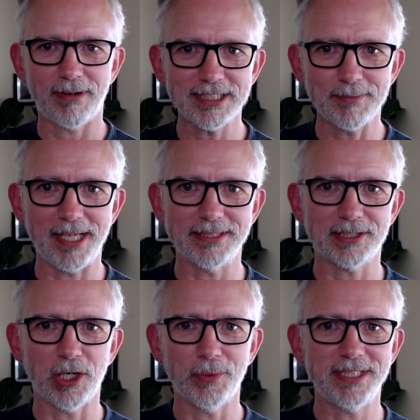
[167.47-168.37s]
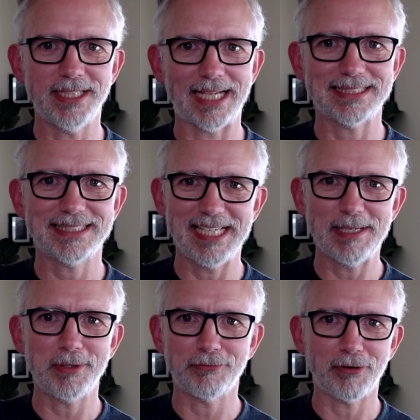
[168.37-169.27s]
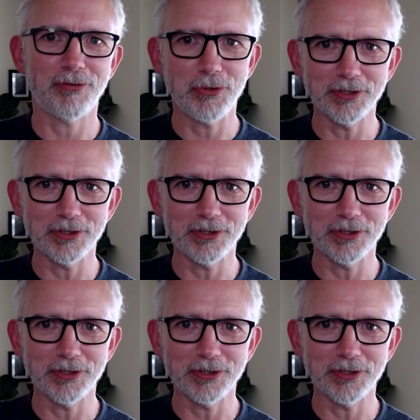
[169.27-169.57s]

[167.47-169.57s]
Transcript: resumes that go into that skip and review